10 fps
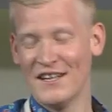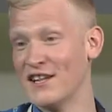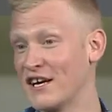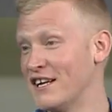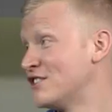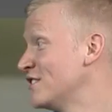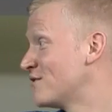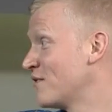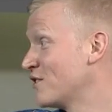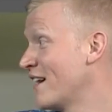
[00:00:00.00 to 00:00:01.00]
Look at it, she's
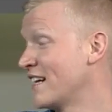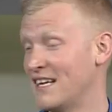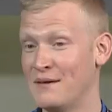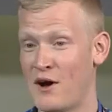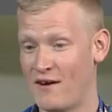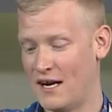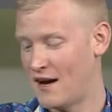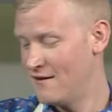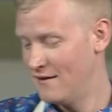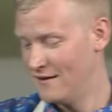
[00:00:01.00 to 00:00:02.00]
writing an email right now.